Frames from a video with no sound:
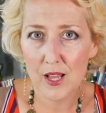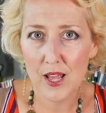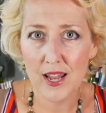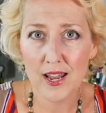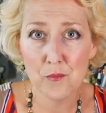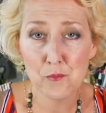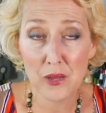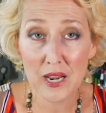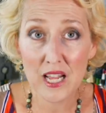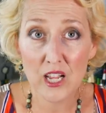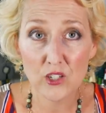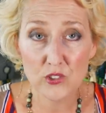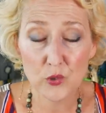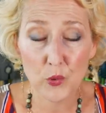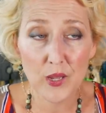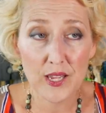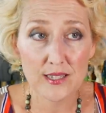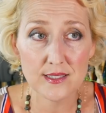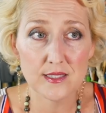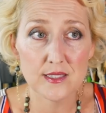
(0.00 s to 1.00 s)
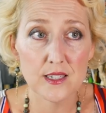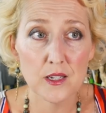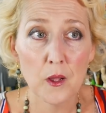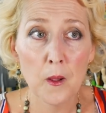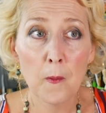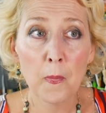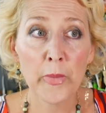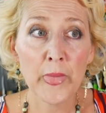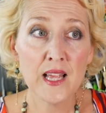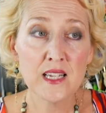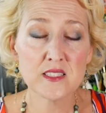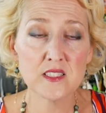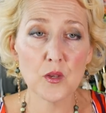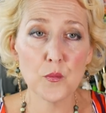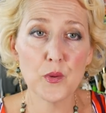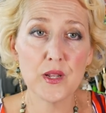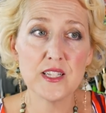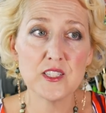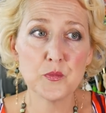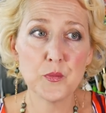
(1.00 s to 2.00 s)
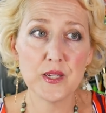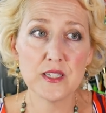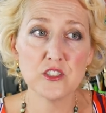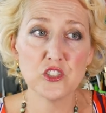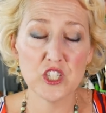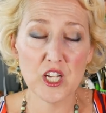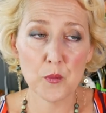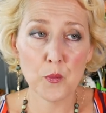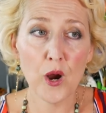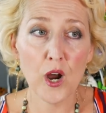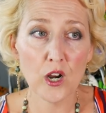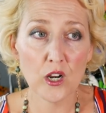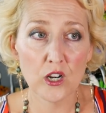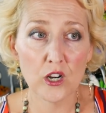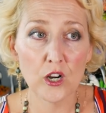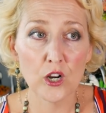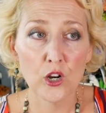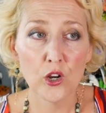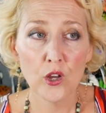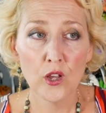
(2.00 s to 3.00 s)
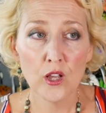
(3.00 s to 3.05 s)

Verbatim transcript: And, but I also can't see somebody as big as Jake Parker,